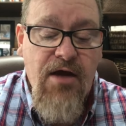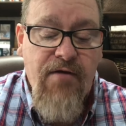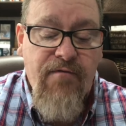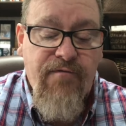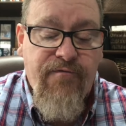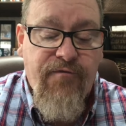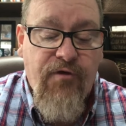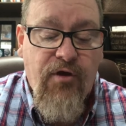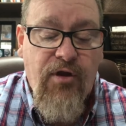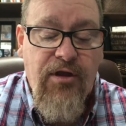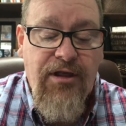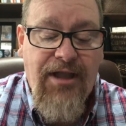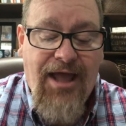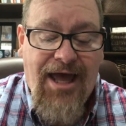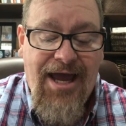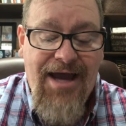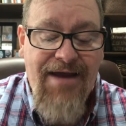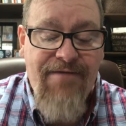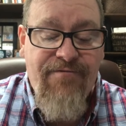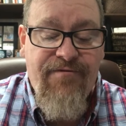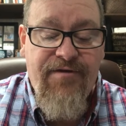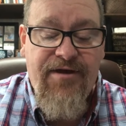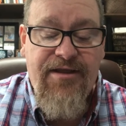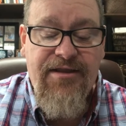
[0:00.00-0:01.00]
full
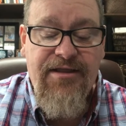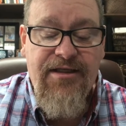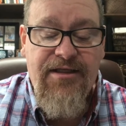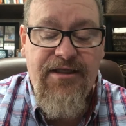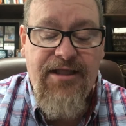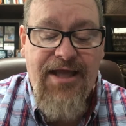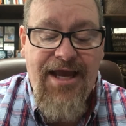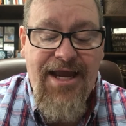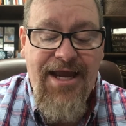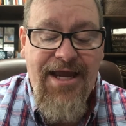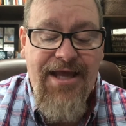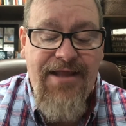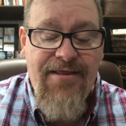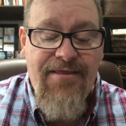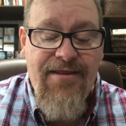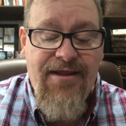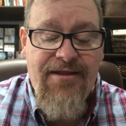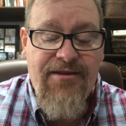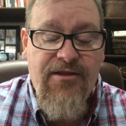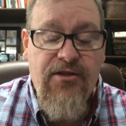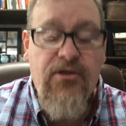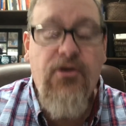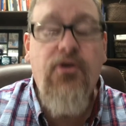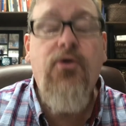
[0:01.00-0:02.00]
life in the land
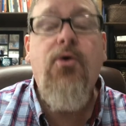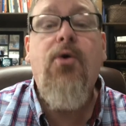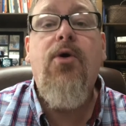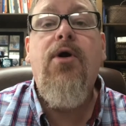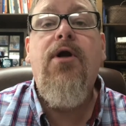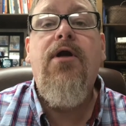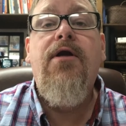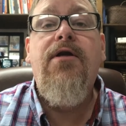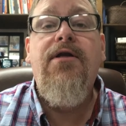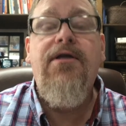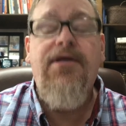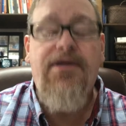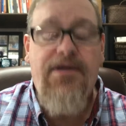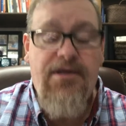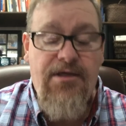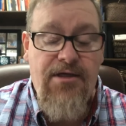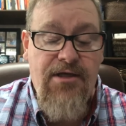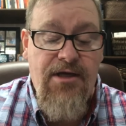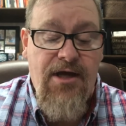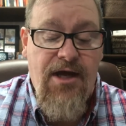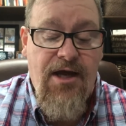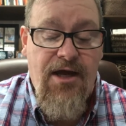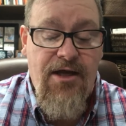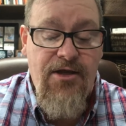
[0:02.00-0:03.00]
that the Lord
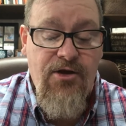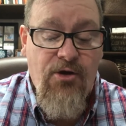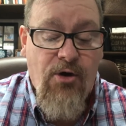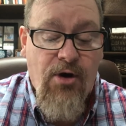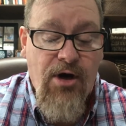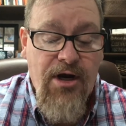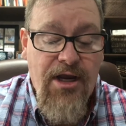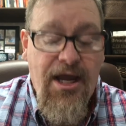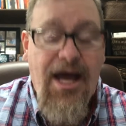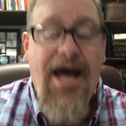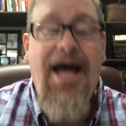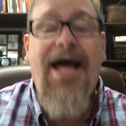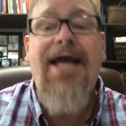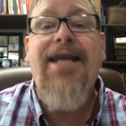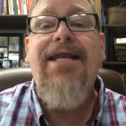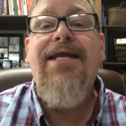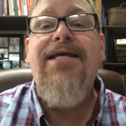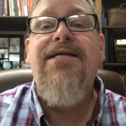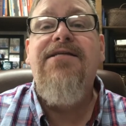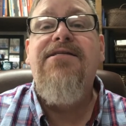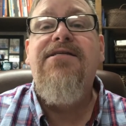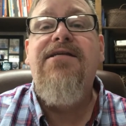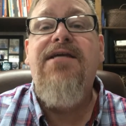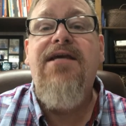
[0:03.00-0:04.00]
your God
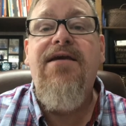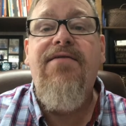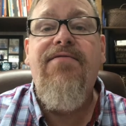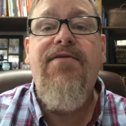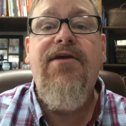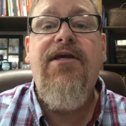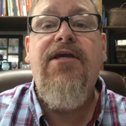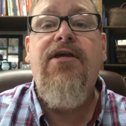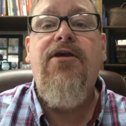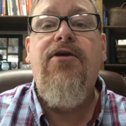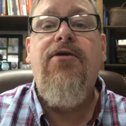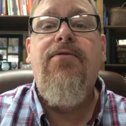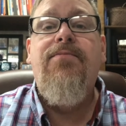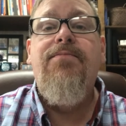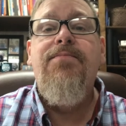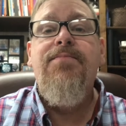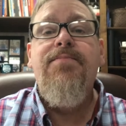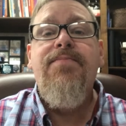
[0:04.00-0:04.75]
is giving you.